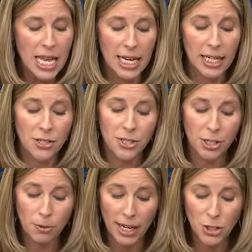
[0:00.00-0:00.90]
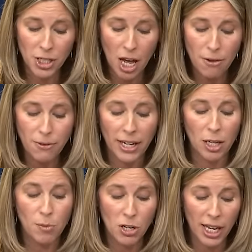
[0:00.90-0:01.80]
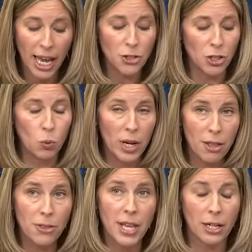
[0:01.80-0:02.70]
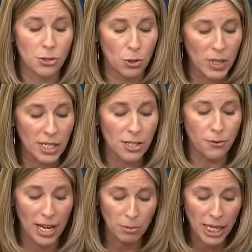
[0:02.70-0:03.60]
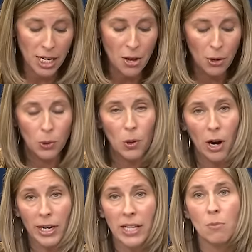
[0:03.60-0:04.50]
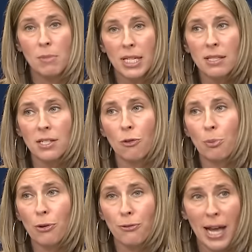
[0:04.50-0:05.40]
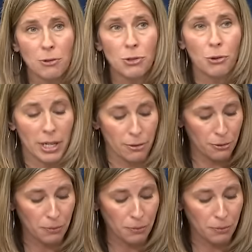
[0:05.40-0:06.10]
in consideration of and communication with Dexter Reed's family, who are in the midst of profound grief.